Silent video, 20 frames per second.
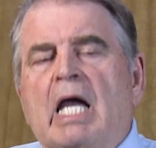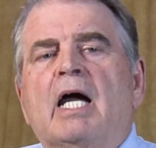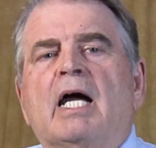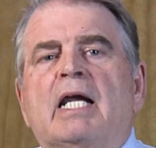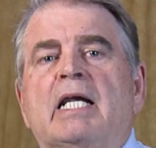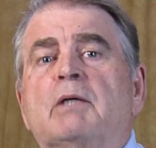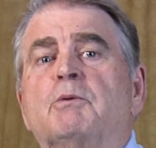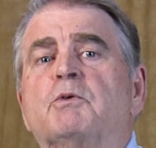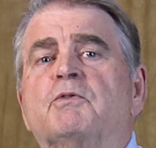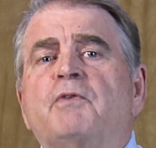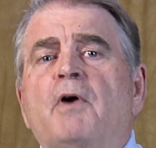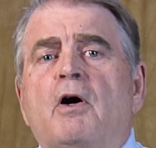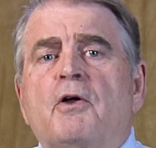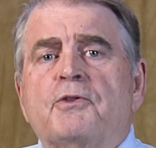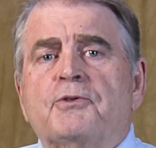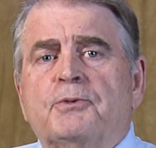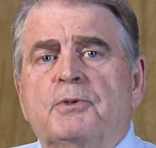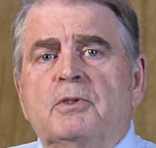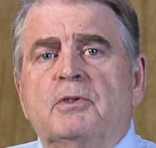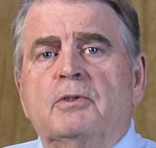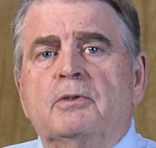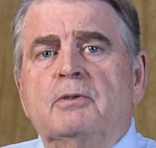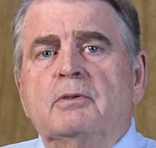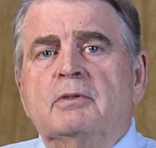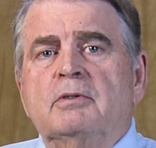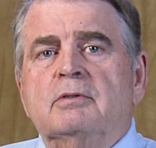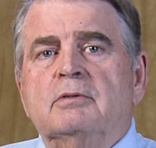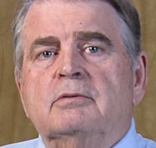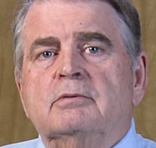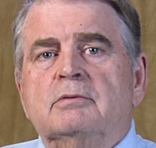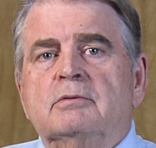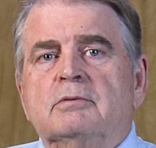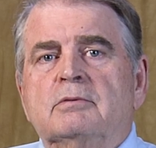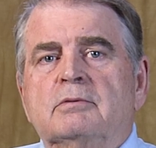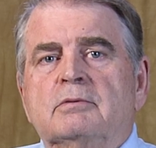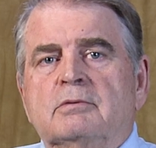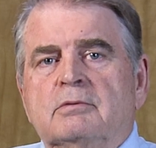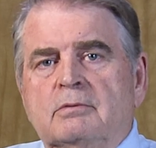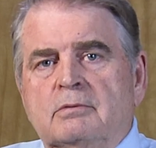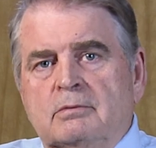And it would fall through
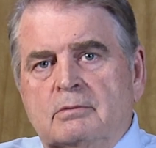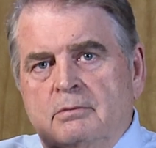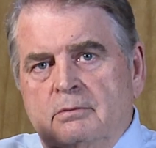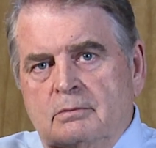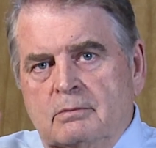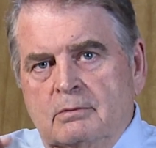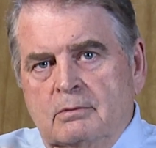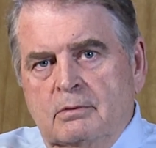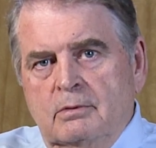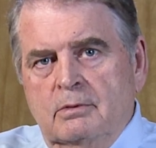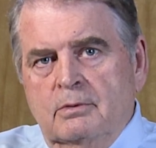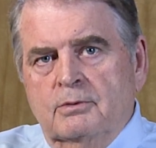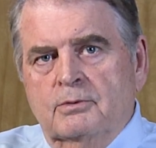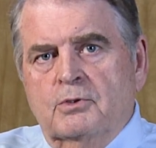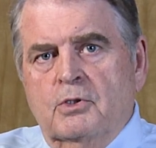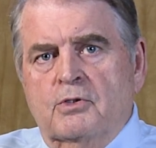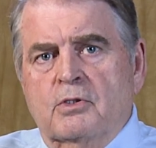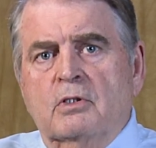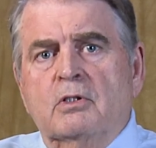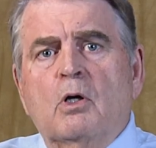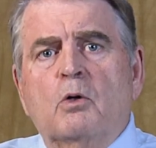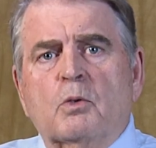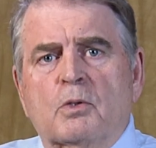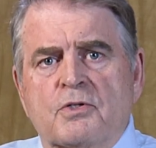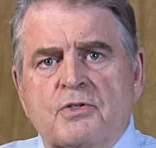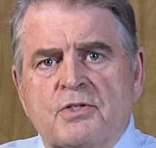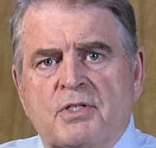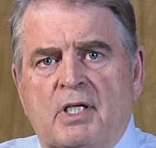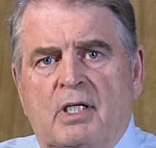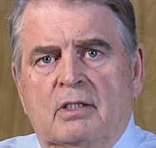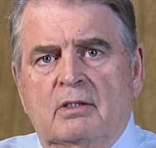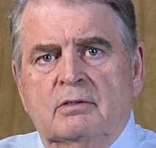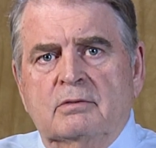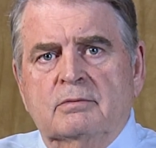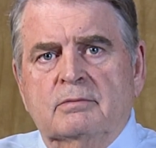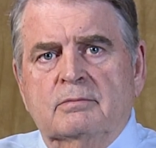to the lower cell.